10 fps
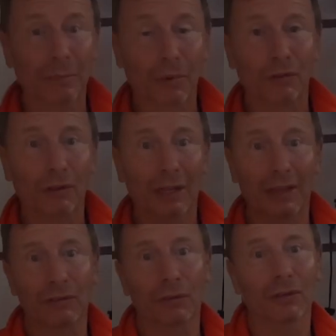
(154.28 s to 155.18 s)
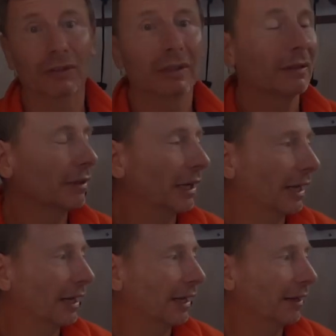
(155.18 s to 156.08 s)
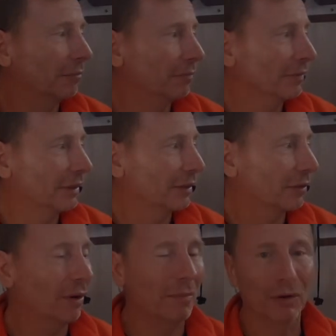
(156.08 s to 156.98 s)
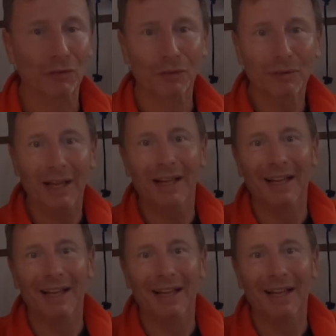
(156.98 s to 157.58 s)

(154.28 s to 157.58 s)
approaching Lanzarote. Quite emotional.